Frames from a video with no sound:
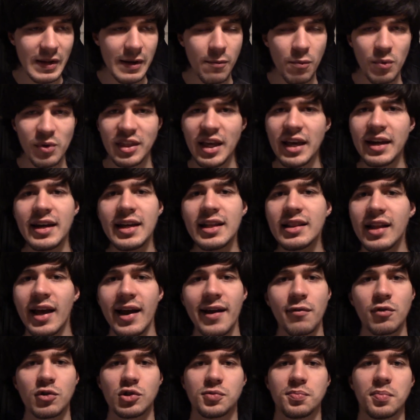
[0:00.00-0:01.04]
with any
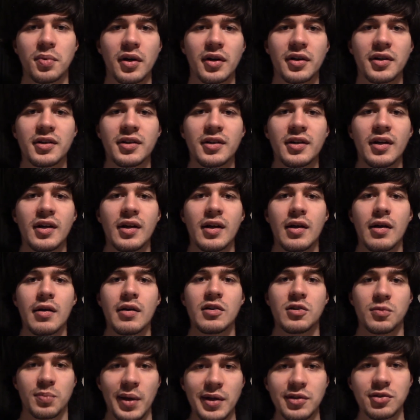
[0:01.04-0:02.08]
language book,
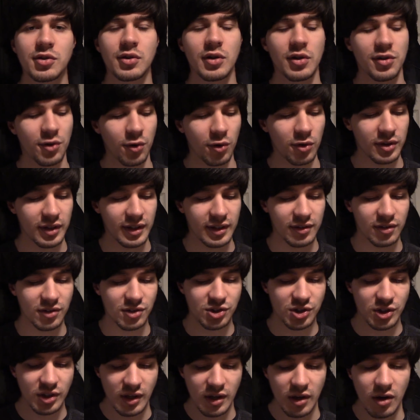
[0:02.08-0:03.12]
especially with Old
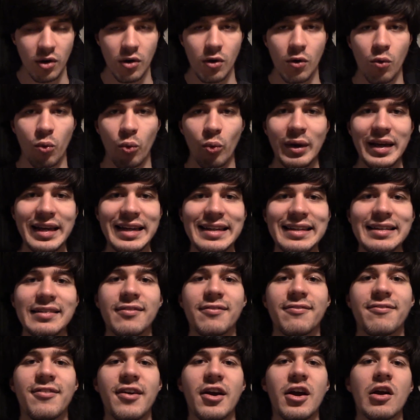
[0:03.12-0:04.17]
English, Read it
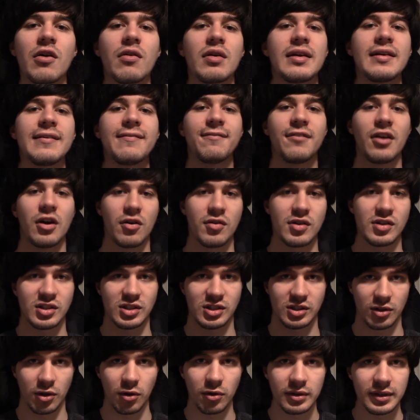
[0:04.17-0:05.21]
very, very
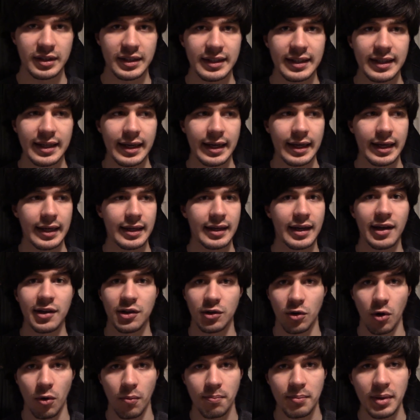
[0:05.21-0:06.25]
slowly and at
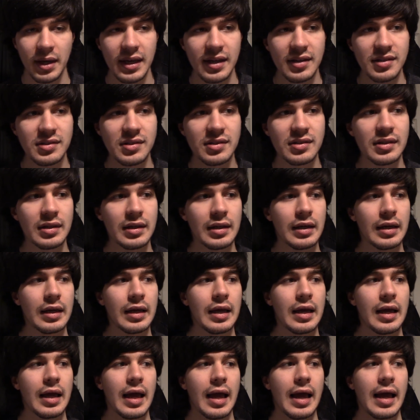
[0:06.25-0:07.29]
your own pace.
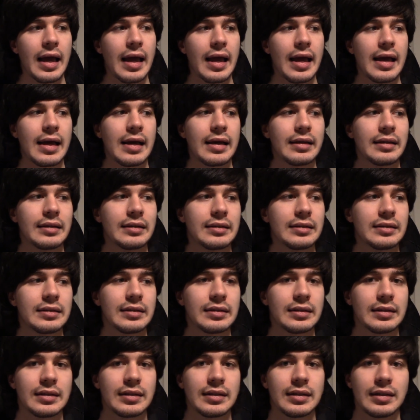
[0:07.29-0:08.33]
And
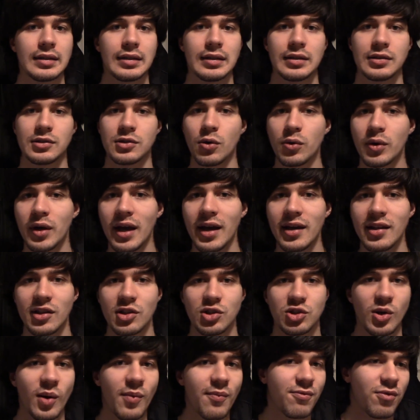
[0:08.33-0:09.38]
it's okay to
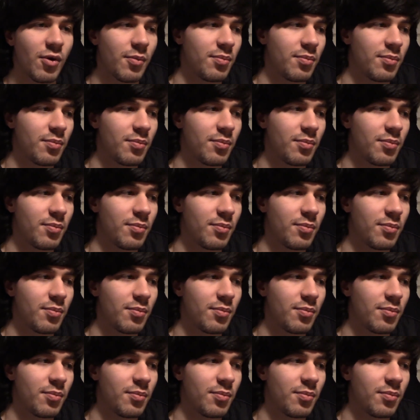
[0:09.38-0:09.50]
jump